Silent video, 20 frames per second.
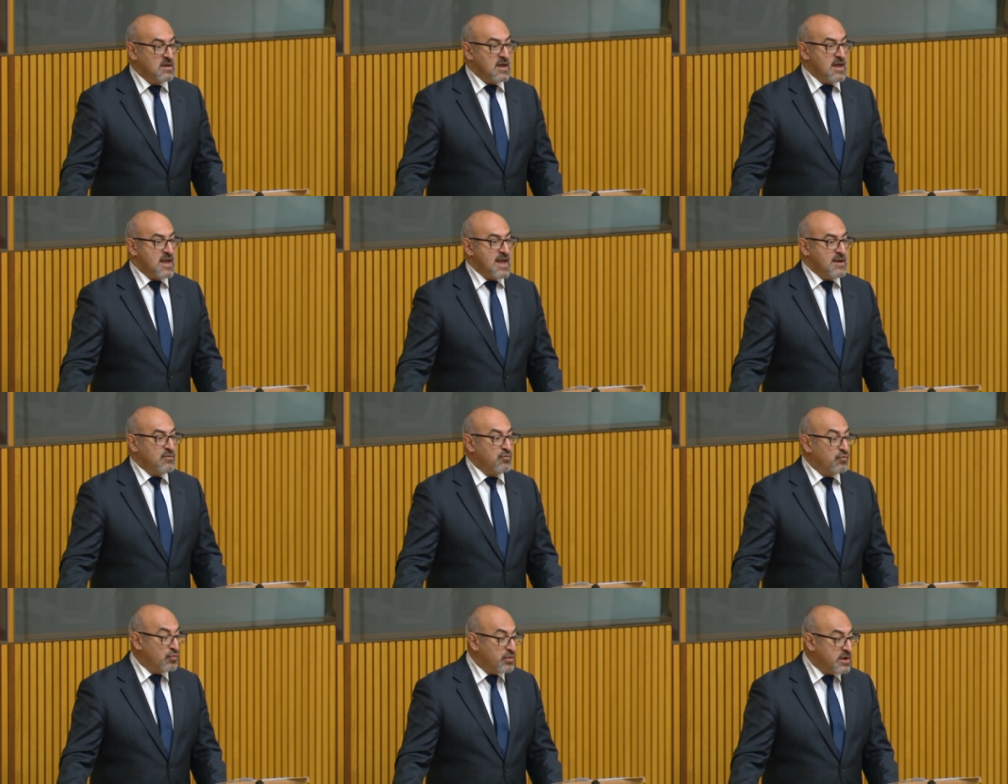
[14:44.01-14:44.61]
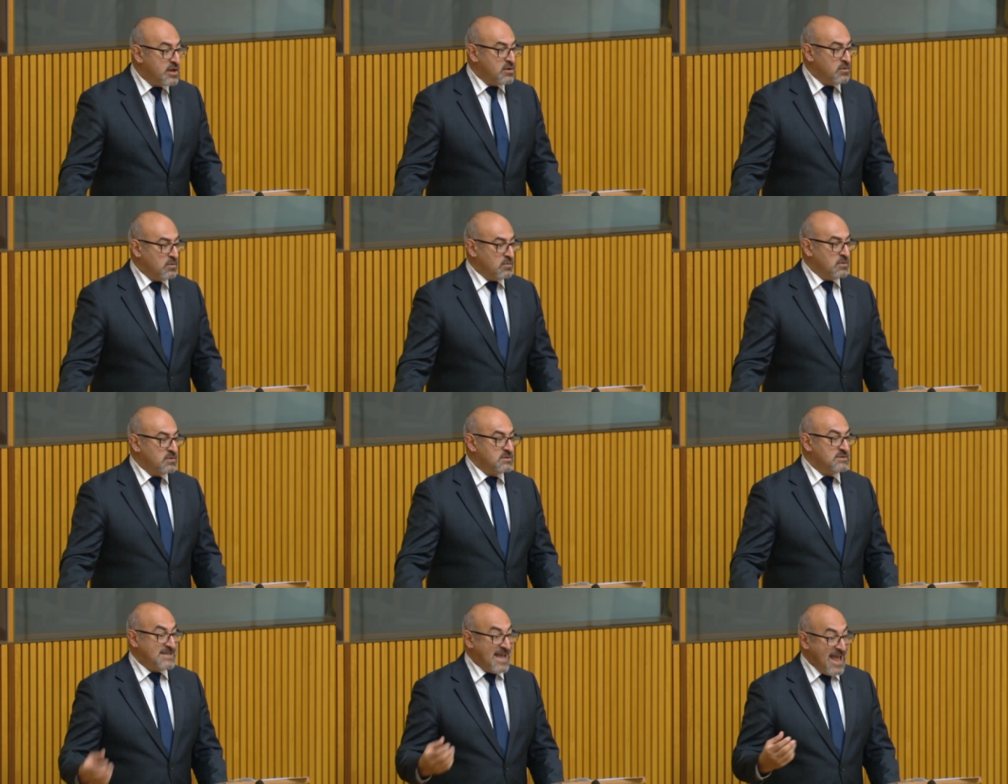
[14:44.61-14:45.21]
and real,
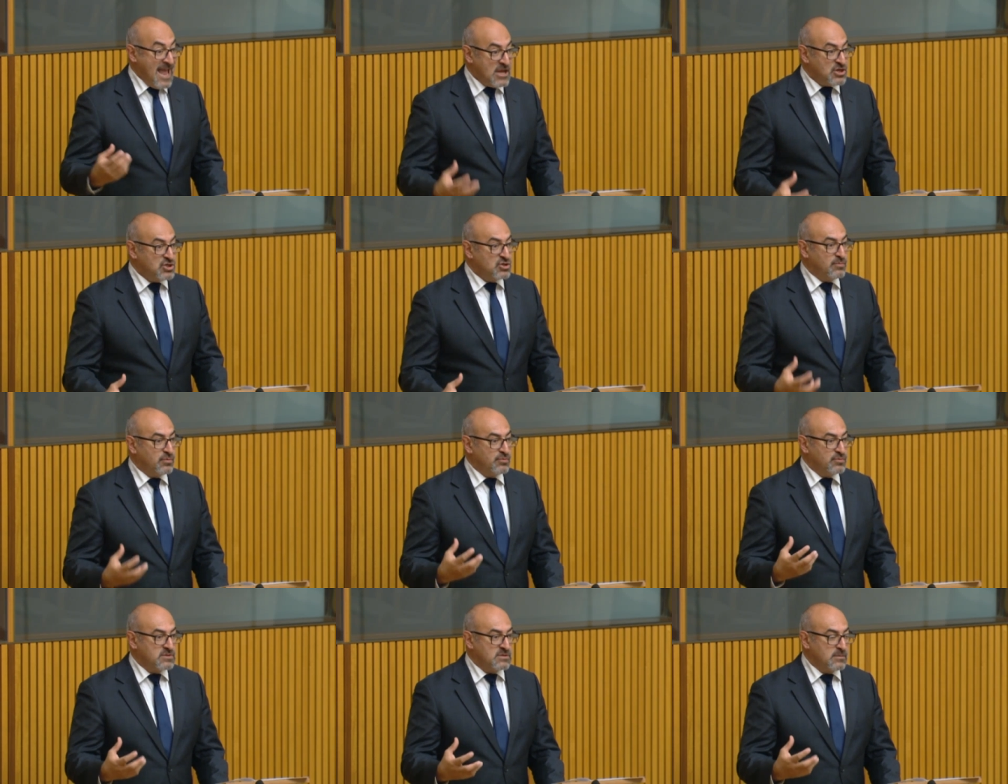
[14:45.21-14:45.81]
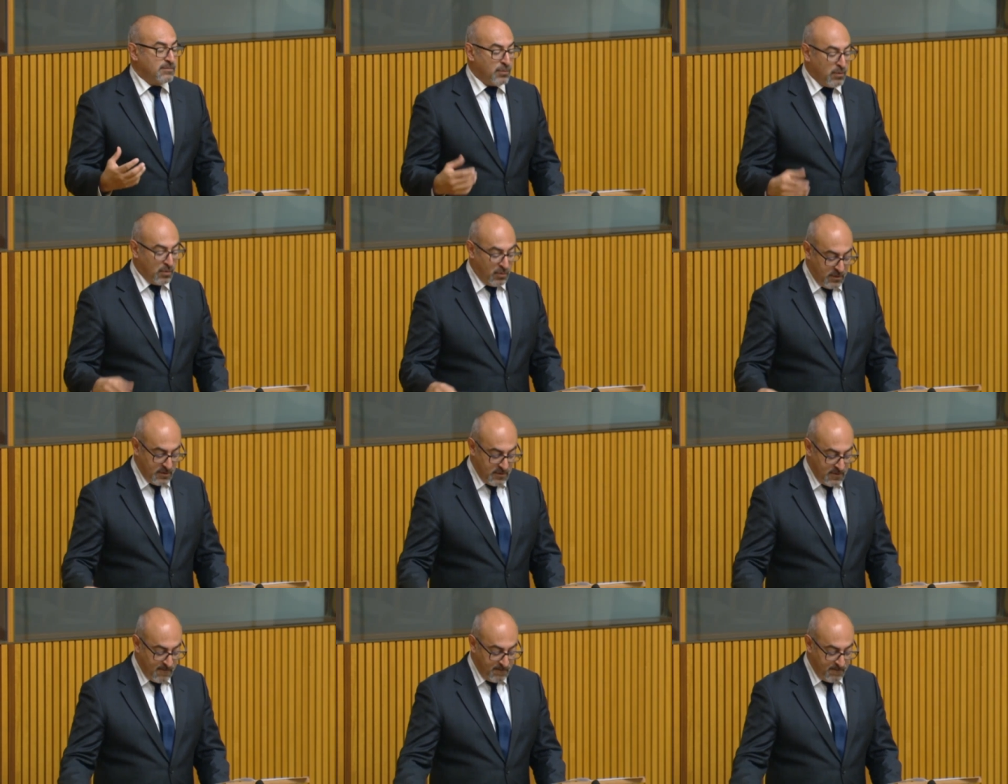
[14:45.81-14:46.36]
tangible support